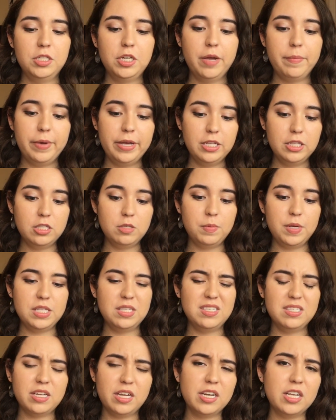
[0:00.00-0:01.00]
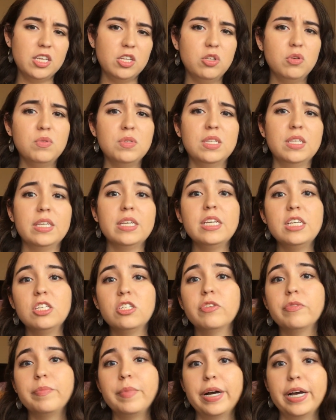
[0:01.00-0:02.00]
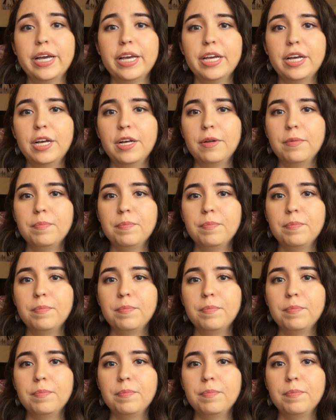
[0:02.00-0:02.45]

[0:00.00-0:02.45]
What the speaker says: time I had spent studying using each of my